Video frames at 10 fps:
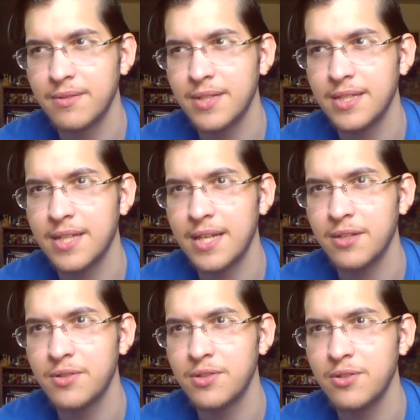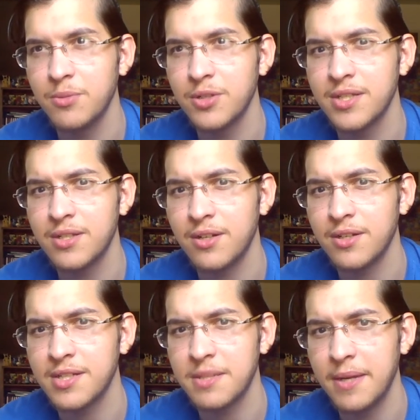Nintendo's numerous
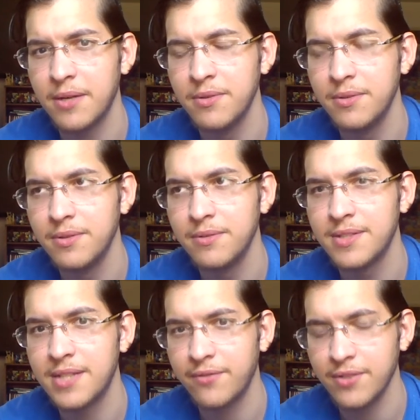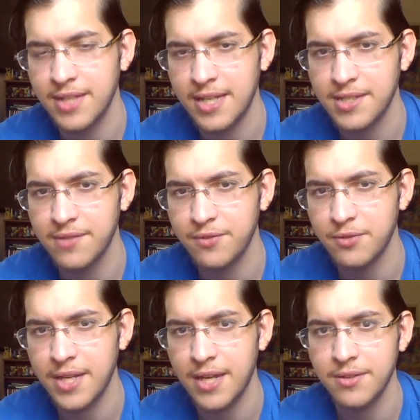talks about several days of
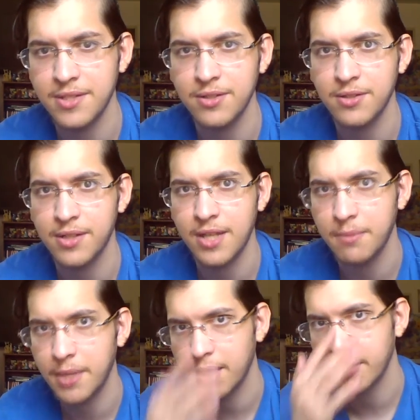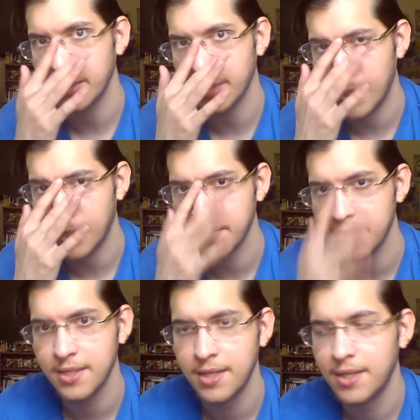Treehouse and talking about other
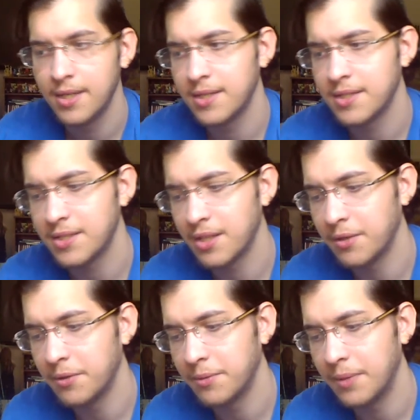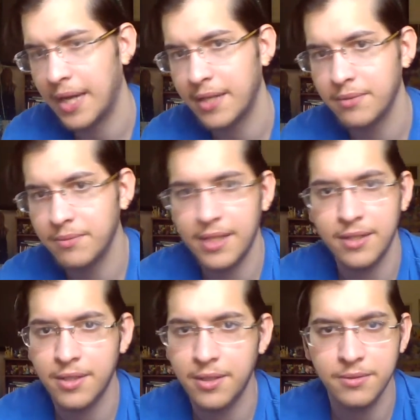games. So I don't
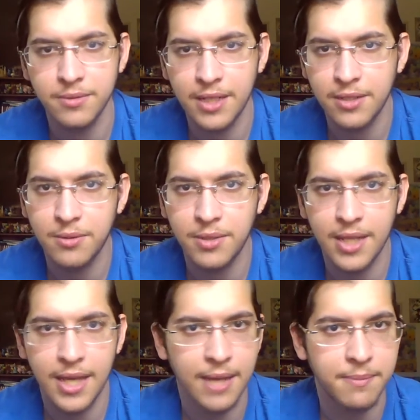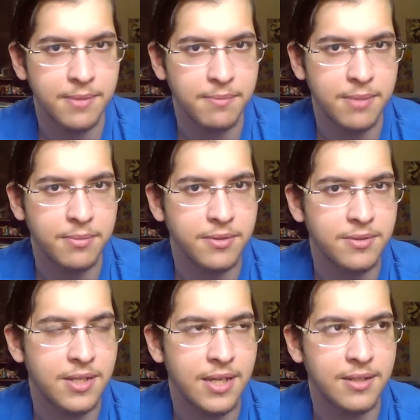know where that happened.
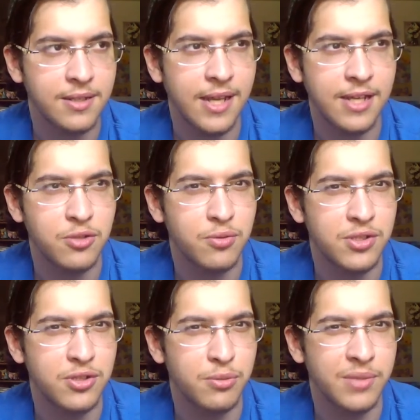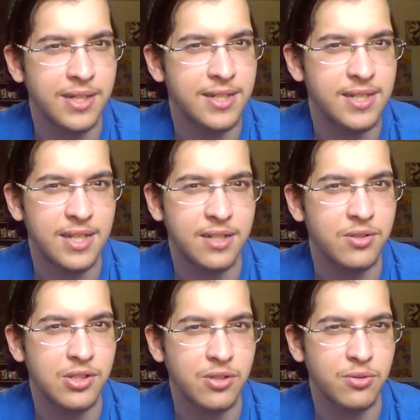People like to assume that
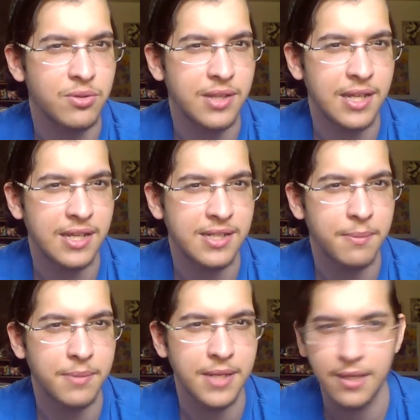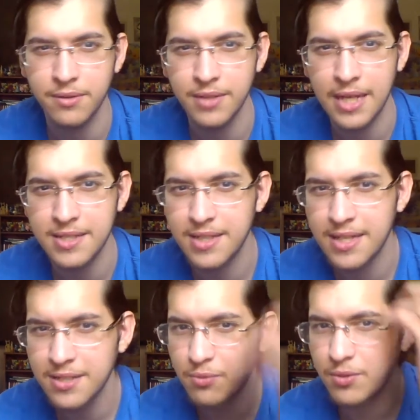Nintendo's screwing things up now.
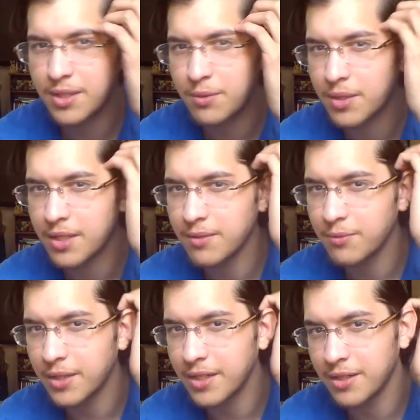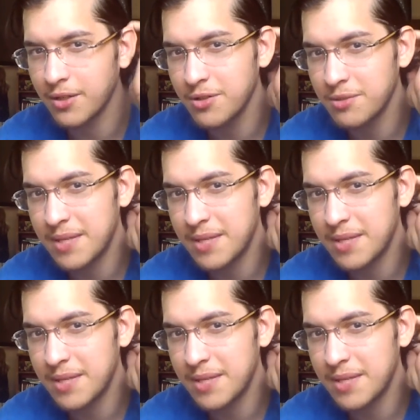That's really where it goes.